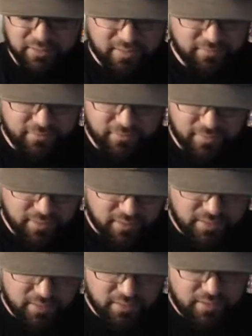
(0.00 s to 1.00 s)
love
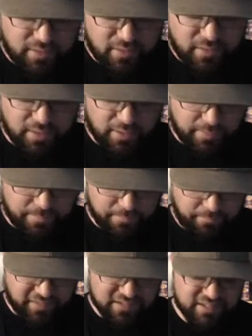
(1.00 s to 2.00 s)

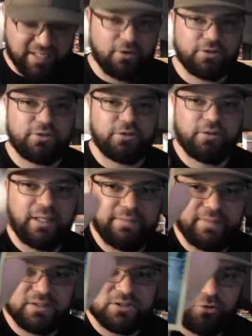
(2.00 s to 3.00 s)
this character and this